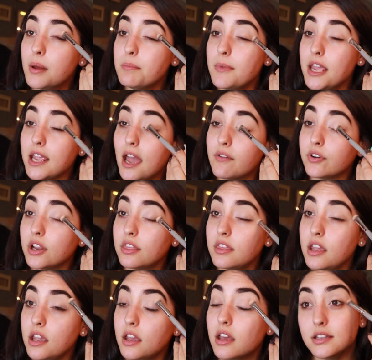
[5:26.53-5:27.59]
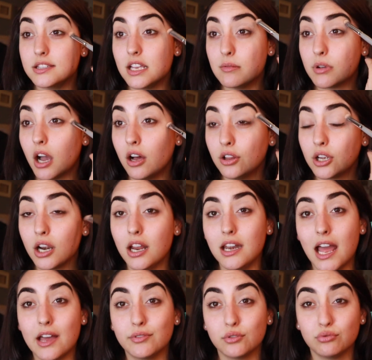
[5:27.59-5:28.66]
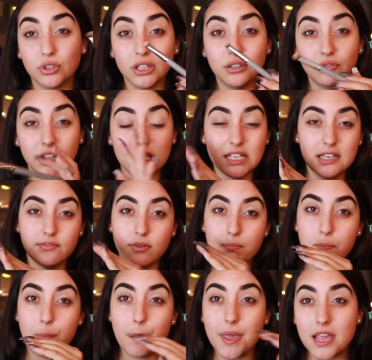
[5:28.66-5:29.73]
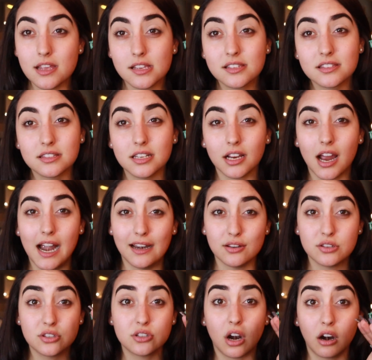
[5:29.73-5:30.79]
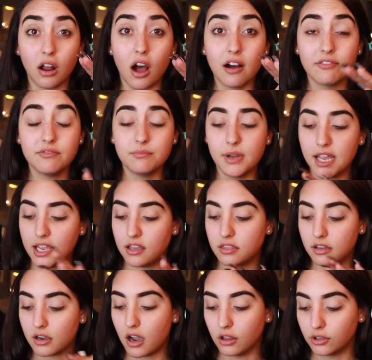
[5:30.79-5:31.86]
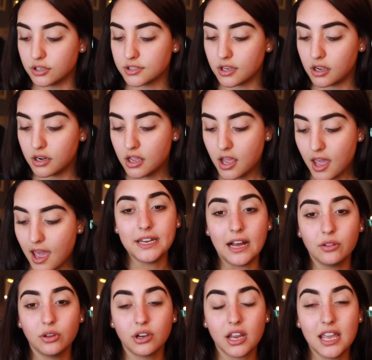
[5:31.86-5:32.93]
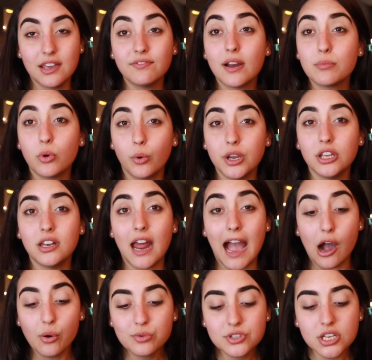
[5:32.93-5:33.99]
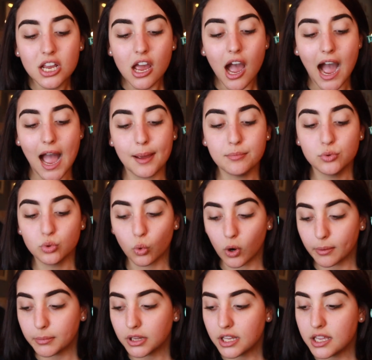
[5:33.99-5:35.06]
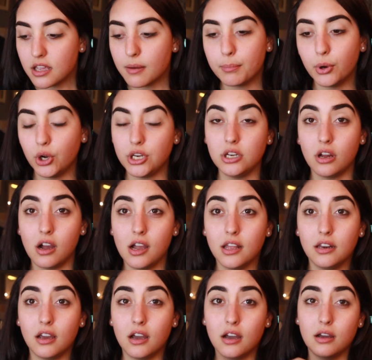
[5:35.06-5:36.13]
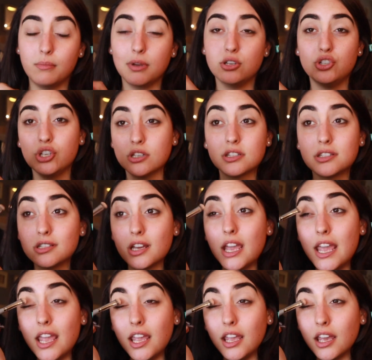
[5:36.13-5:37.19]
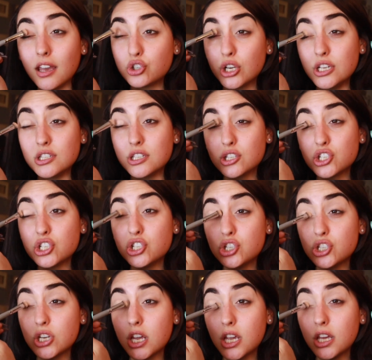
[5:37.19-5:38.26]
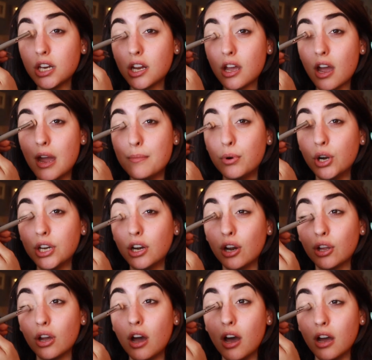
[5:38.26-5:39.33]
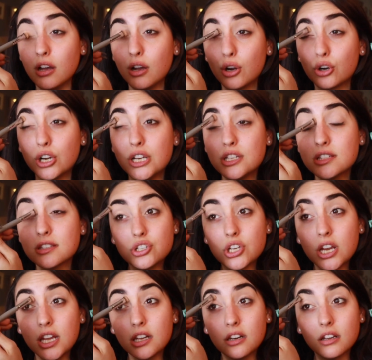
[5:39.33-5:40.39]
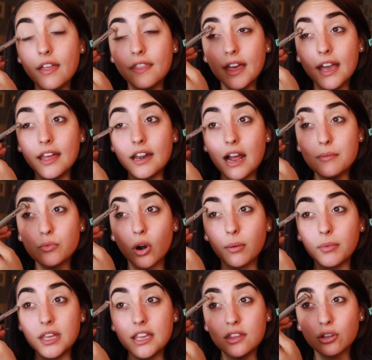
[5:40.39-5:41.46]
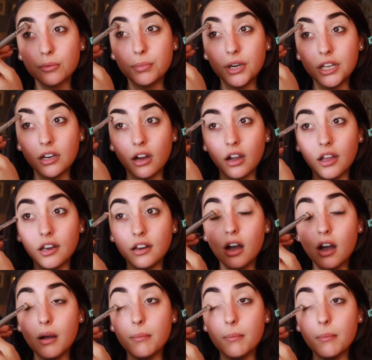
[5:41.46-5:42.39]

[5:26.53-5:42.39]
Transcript: make everything the same color and have a really even base to kind of start off the colors on. Now look, if I'm going out, I'm normally putting on just a transition shade. I'm putting on a crease shade, and then I'm normally either putting on